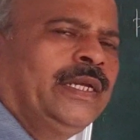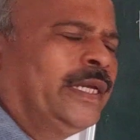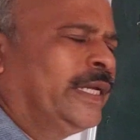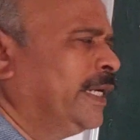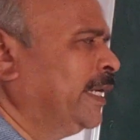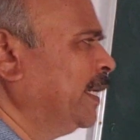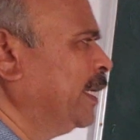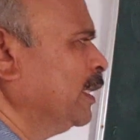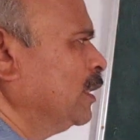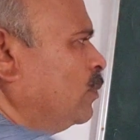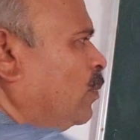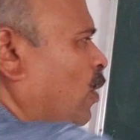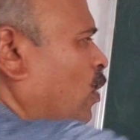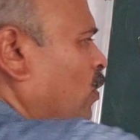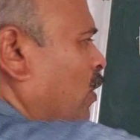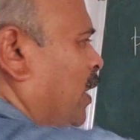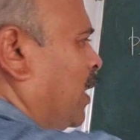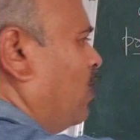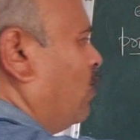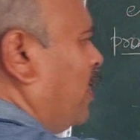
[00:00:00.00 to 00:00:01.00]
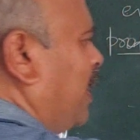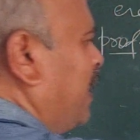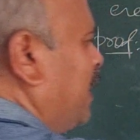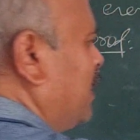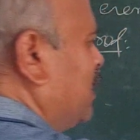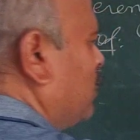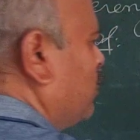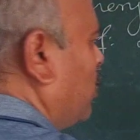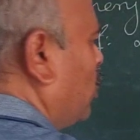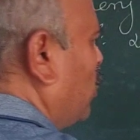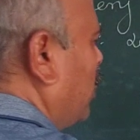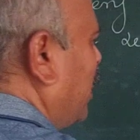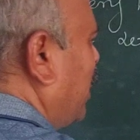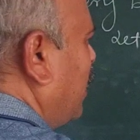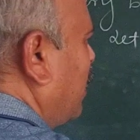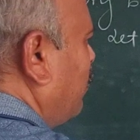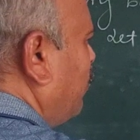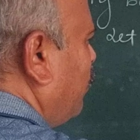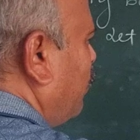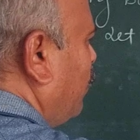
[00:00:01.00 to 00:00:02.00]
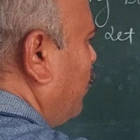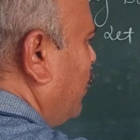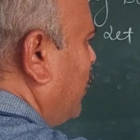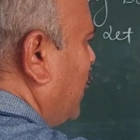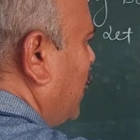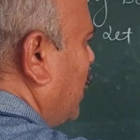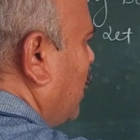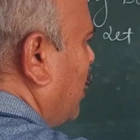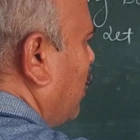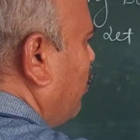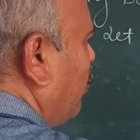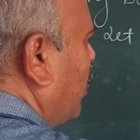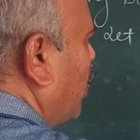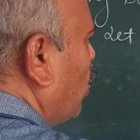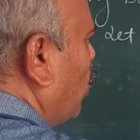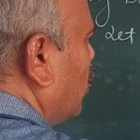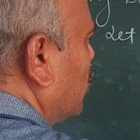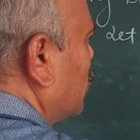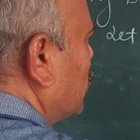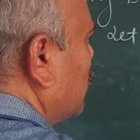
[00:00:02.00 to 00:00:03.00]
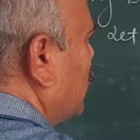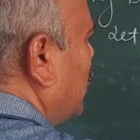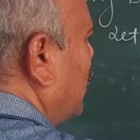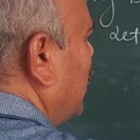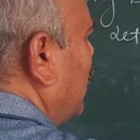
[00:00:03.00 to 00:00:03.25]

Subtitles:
It is bounded. Why it is bounded? Because